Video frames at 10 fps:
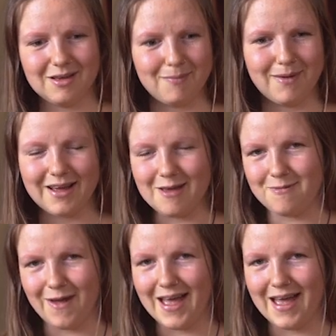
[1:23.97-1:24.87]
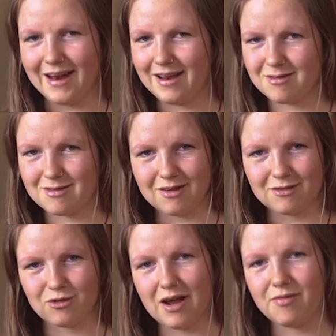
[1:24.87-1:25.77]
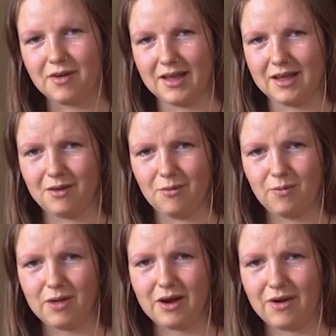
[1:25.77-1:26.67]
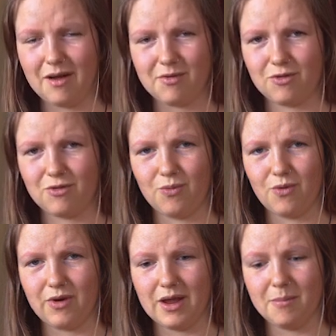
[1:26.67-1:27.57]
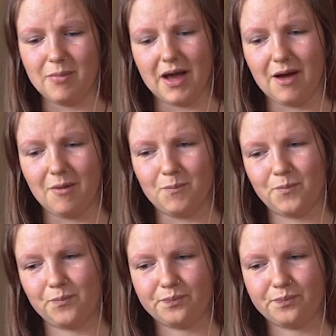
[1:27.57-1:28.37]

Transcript: buy a van and start traveling without having to worry about